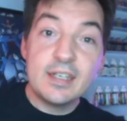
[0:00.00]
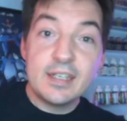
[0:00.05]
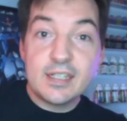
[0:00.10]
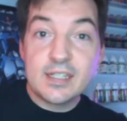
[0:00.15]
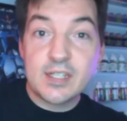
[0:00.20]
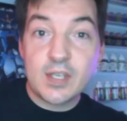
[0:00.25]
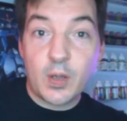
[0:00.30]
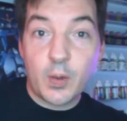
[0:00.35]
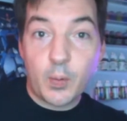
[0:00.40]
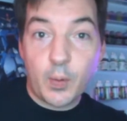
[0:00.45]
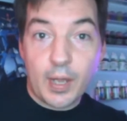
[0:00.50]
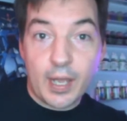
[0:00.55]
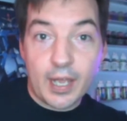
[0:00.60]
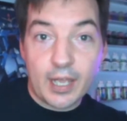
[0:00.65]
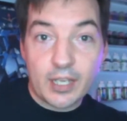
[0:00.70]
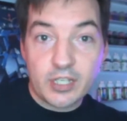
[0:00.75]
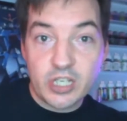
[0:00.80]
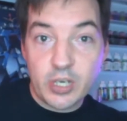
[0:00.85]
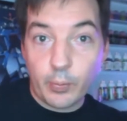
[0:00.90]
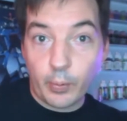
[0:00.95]

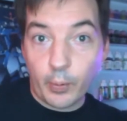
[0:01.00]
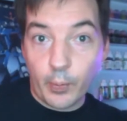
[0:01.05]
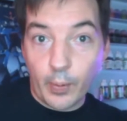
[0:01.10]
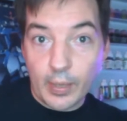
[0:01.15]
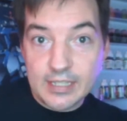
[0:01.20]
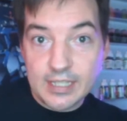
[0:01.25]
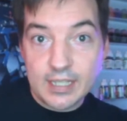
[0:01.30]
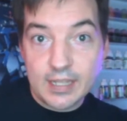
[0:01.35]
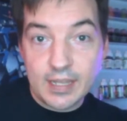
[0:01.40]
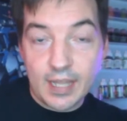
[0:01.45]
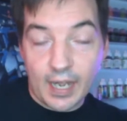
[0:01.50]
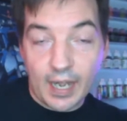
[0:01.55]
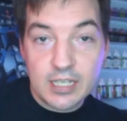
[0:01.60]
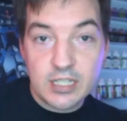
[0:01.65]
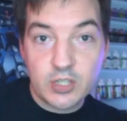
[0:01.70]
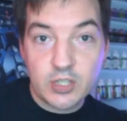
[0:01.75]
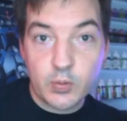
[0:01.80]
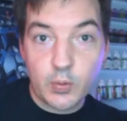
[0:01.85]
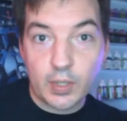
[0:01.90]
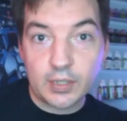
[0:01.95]
So she requested that I
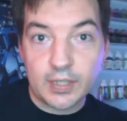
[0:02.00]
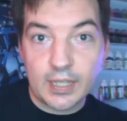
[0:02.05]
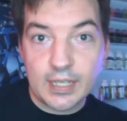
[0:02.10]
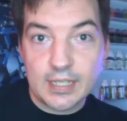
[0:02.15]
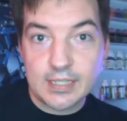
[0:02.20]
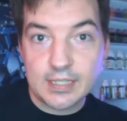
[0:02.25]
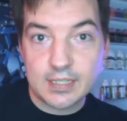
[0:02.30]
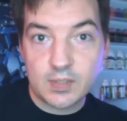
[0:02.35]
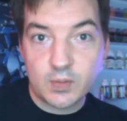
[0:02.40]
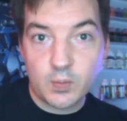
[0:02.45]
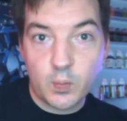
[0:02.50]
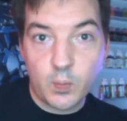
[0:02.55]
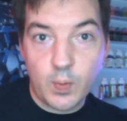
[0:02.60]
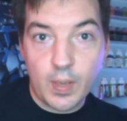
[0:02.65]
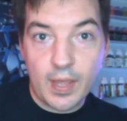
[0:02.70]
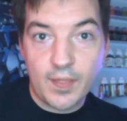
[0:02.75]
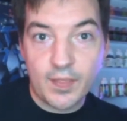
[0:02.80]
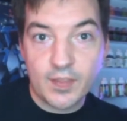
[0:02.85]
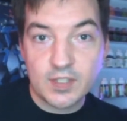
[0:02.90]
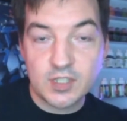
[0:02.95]
do a list
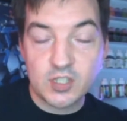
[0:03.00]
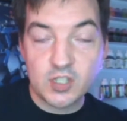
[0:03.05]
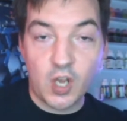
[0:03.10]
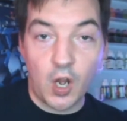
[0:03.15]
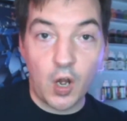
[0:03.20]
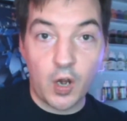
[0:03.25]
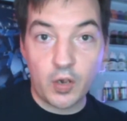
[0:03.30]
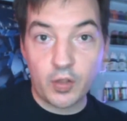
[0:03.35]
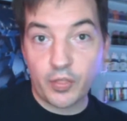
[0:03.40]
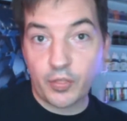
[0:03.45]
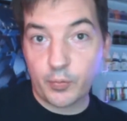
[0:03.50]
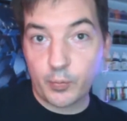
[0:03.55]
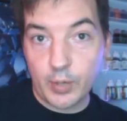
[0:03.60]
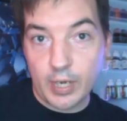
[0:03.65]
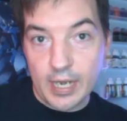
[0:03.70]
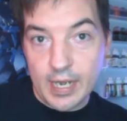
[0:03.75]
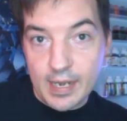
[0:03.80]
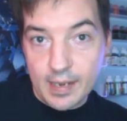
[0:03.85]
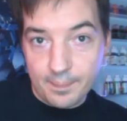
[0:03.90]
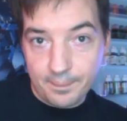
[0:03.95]
with Skarre
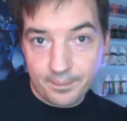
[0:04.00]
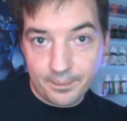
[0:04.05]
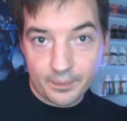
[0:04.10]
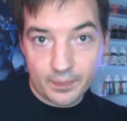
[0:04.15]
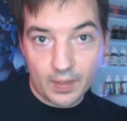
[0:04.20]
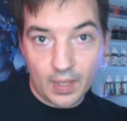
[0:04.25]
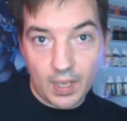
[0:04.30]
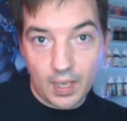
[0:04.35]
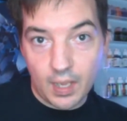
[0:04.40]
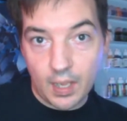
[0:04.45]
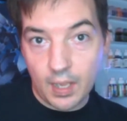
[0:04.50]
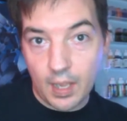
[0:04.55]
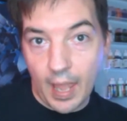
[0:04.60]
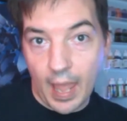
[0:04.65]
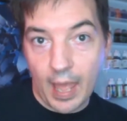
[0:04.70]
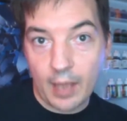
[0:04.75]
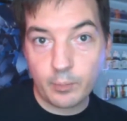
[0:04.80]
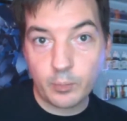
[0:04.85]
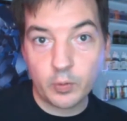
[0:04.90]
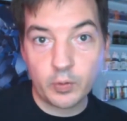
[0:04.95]
3,
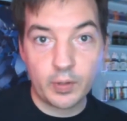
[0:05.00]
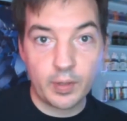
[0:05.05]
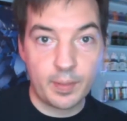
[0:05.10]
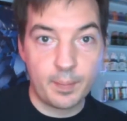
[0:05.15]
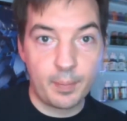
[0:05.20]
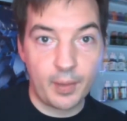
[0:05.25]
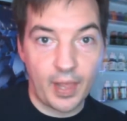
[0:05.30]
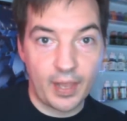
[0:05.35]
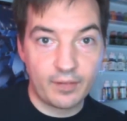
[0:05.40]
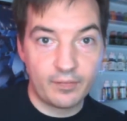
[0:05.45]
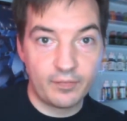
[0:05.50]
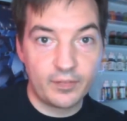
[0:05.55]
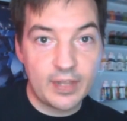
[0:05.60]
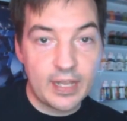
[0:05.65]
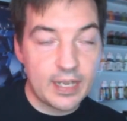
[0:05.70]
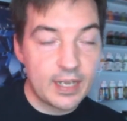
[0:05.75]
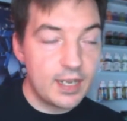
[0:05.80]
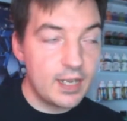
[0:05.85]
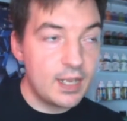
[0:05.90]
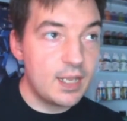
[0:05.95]
Admiral of the Black
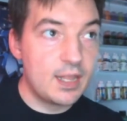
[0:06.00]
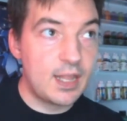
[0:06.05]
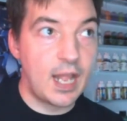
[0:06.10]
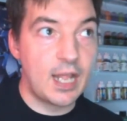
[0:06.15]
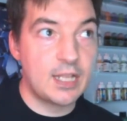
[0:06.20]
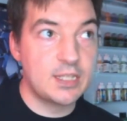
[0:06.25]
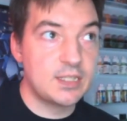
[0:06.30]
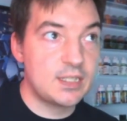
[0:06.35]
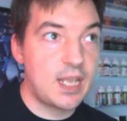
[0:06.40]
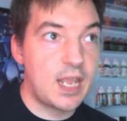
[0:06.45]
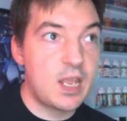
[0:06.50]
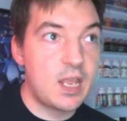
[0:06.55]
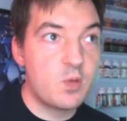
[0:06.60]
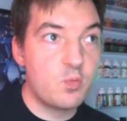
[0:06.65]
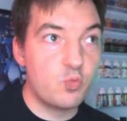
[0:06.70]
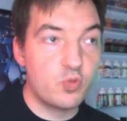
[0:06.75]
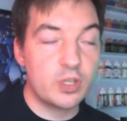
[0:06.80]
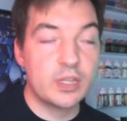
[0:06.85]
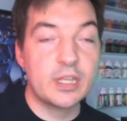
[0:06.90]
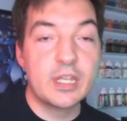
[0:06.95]
Fleet. That's a
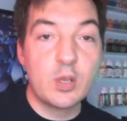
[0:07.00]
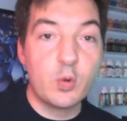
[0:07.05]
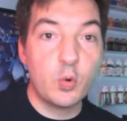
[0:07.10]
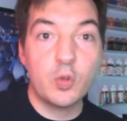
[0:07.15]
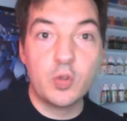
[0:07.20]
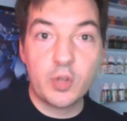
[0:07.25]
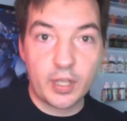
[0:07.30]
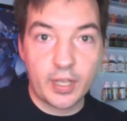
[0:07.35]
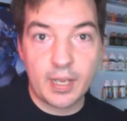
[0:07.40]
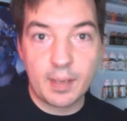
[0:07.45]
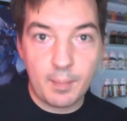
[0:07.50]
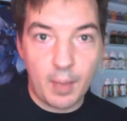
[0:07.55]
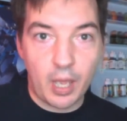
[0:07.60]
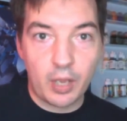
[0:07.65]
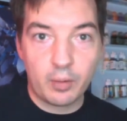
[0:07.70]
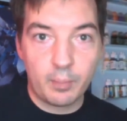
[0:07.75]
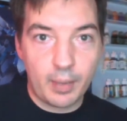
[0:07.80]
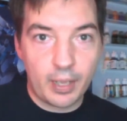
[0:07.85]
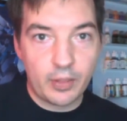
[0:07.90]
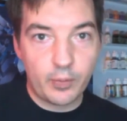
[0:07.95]
really cool looking
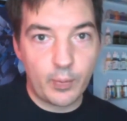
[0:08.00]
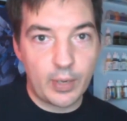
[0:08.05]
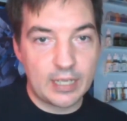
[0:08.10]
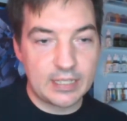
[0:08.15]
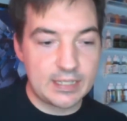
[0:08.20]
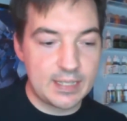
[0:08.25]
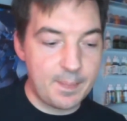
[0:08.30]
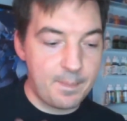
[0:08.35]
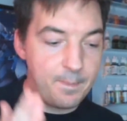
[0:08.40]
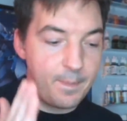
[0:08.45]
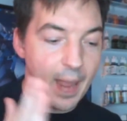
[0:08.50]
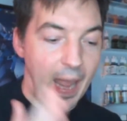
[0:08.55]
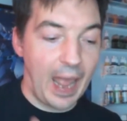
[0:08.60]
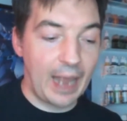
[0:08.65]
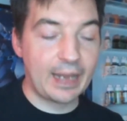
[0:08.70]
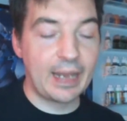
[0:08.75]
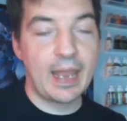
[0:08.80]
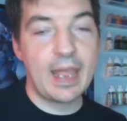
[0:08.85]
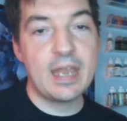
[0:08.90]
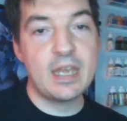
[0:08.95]
model, by the way. It's the
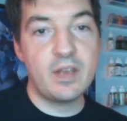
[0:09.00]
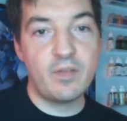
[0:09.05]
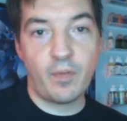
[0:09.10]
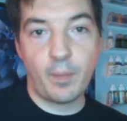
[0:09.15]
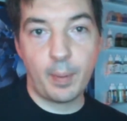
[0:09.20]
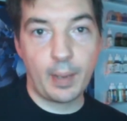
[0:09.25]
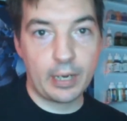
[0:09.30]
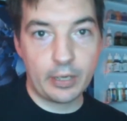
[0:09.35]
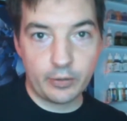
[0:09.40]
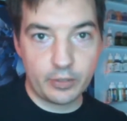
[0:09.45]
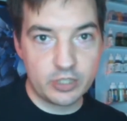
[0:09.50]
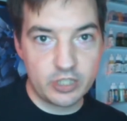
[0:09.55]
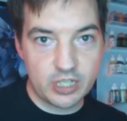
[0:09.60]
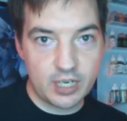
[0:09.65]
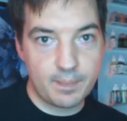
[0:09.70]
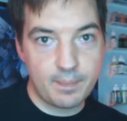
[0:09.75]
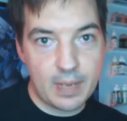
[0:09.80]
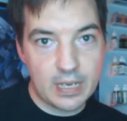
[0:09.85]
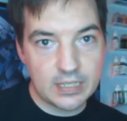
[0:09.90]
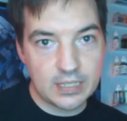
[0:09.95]
back end of a pirate
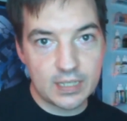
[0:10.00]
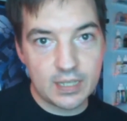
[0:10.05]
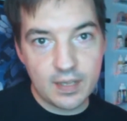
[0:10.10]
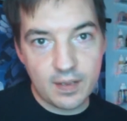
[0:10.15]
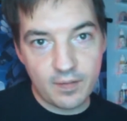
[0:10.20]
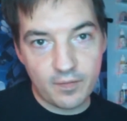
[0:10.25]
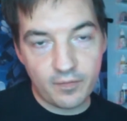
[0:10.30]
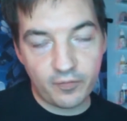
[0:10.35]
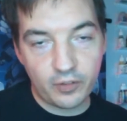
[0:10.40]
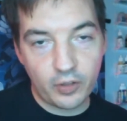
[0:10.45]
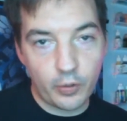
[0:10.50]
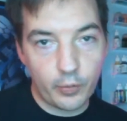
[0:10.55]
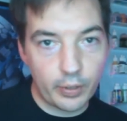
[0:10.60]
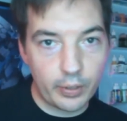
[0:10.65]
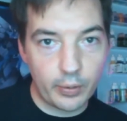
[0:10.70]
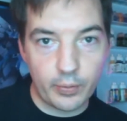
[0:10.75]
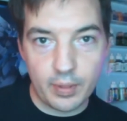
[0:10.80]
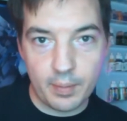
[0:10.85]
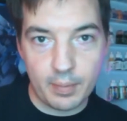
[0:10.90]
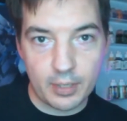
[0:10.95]
ship, basically
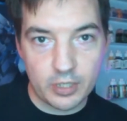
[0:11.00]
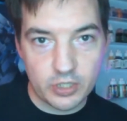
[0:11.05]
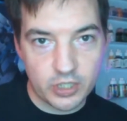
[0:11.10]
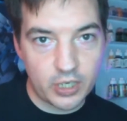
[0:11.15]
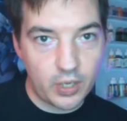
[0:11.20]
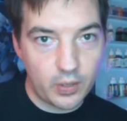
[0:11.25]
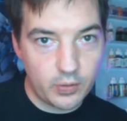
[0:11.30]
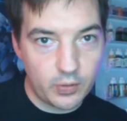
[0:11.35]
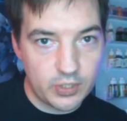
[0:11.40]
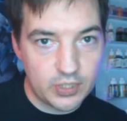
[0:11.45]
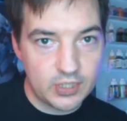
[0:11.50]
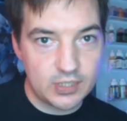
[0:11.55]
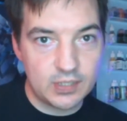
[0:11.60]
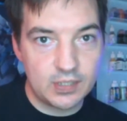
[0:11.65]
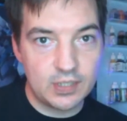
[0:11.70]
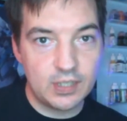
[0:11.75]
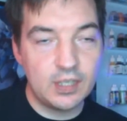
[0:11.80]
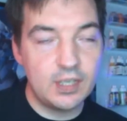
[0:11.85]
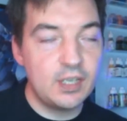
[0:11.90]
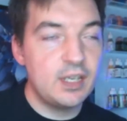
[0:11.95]
floating with a bunch of ghosts.
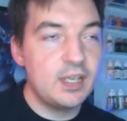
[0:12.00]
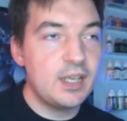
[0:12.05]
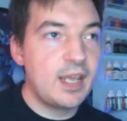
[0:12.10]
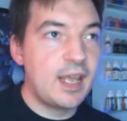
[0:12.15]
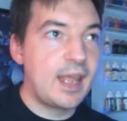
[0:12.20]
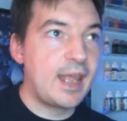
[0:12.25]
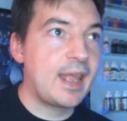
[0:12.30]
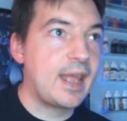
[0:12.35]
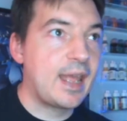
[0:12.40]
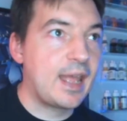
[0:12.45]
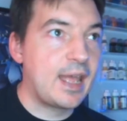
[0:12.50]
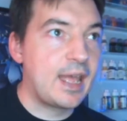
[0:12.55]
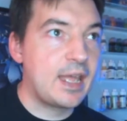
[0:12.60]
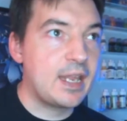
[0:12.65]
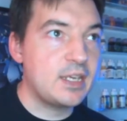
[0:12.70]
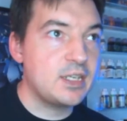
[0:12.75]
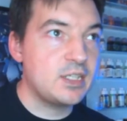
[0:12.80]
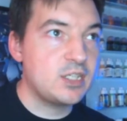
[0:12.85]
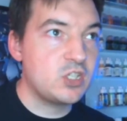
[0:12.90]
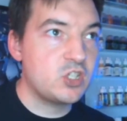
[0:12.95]

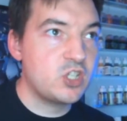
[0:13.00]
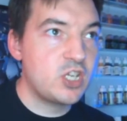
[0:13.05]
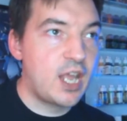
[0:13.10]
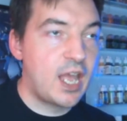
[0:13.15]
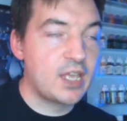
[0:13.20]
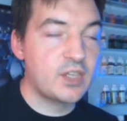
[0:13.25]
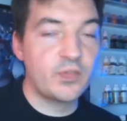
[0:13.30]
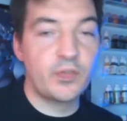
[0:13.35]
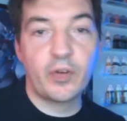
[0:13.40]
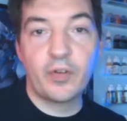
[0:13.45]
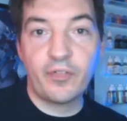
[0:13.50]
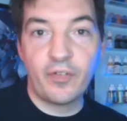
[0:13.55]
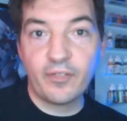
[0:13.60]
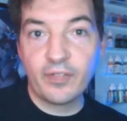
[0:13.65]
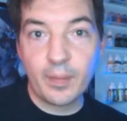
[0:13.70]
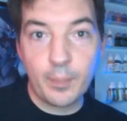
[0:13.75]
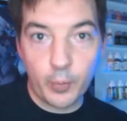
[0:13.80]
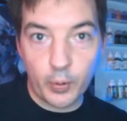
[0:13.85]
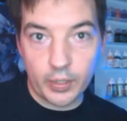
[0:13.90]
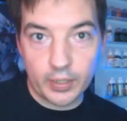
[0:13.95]
And she asked for a
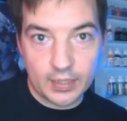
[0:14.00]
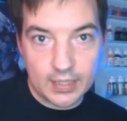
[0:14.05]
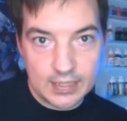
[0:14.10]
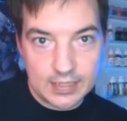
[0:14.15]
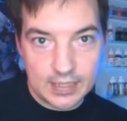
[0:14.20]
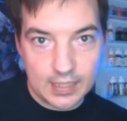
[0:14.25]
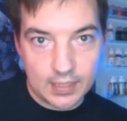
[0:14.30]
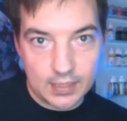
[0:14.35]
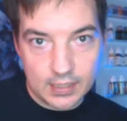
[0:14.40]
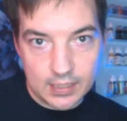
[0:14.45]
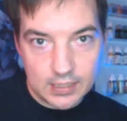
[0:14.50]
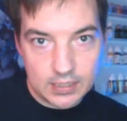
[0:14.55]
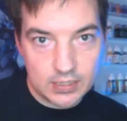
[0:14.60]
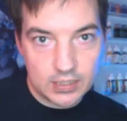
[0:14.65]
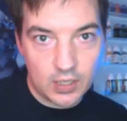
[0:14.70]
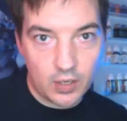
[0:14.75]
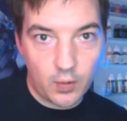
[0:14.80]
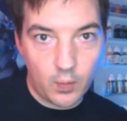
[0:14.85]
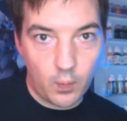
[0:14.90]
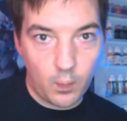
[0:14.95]
50-point list on this.
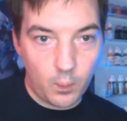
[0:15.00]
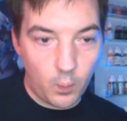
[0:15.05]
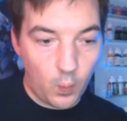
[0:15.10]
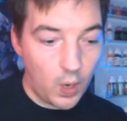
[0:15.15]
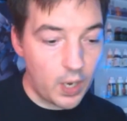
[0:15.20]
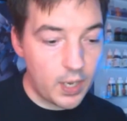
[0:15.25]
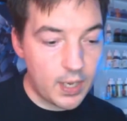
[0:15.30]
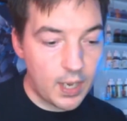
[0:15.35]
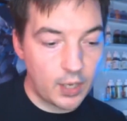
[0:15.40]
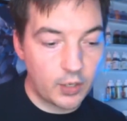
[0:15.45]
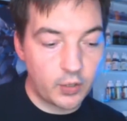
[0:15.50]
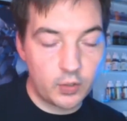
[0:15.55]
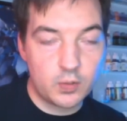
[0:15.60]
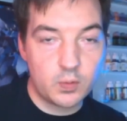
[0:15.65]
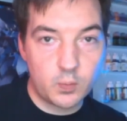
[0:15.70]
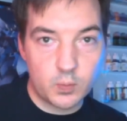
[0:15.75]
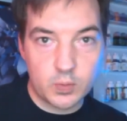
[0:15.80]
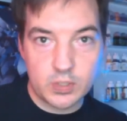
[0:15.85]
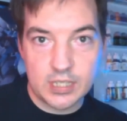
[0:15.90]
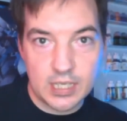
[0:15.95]
So, 1, I
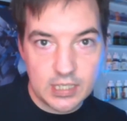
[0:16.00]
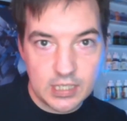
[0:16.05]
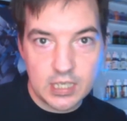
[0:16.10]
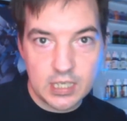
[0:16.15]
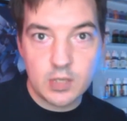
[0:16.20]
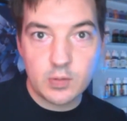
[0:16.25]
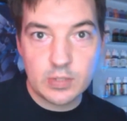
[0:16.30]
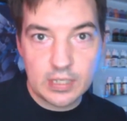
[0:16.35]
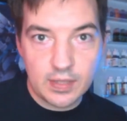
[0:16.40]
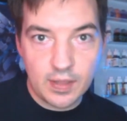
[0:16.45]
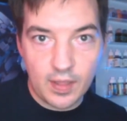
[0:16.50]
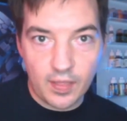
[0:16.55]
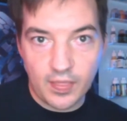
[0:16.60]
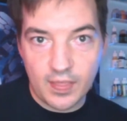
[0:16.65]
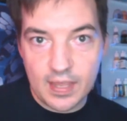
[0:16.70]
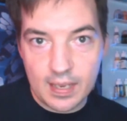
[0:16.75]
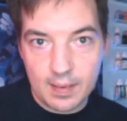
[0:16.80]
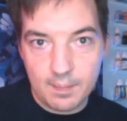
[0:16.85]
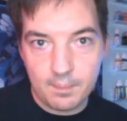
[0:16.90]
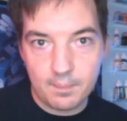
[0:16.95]
couldn't resist using the
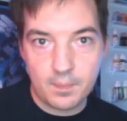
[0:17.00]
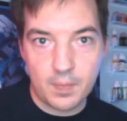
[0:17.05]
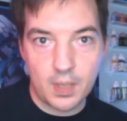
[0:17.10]
theme